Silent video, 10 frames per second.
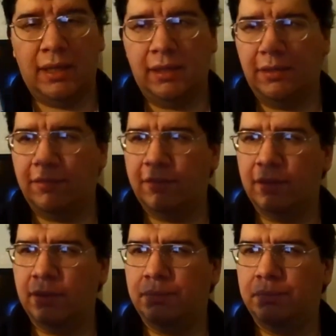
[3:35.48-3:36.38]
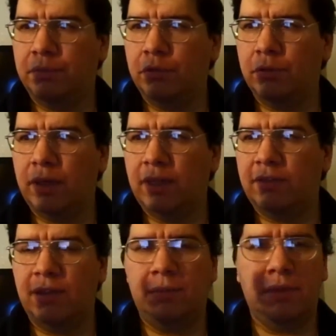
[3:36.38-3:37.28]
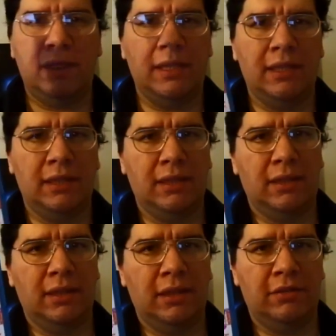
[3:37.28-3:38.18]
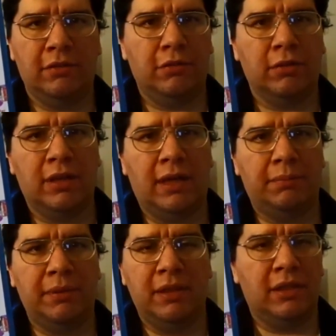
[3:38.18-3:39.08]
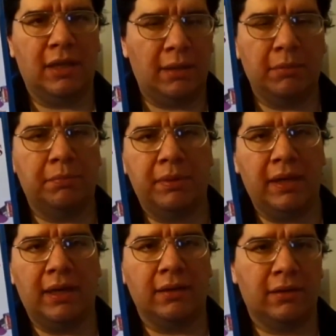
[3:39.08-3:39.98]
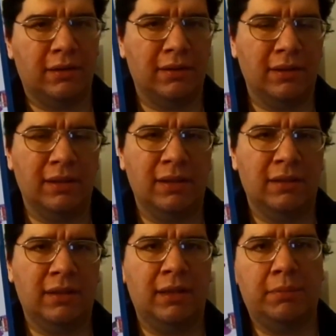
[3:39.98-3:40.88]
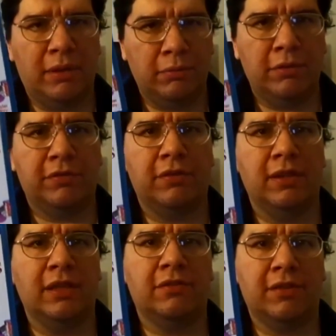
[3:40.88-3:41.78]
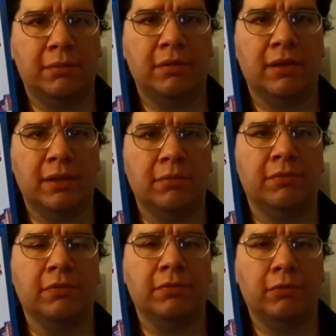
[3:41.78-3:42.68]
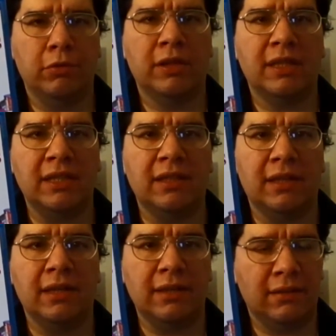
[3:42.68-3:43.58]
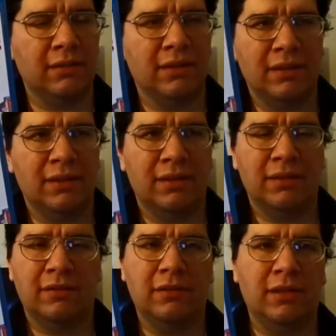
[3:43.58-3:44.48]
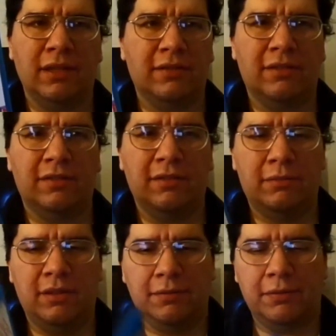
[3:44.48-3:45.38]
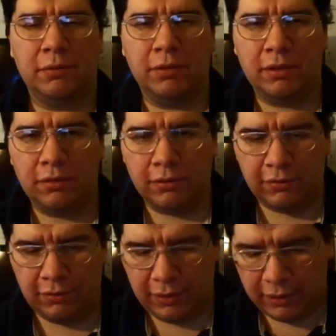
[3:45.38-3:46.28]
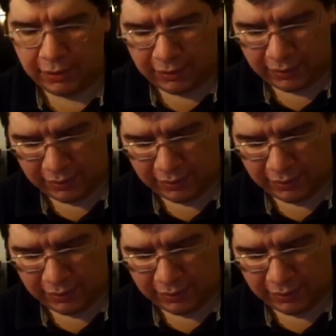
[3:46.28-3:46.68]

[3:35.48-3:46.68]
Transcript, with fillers: And this is a Blu-ray, DVD, and digital copy combo pack that I bought recently at 7-Eleven for $4.99. So yes, this is definitely what it looks like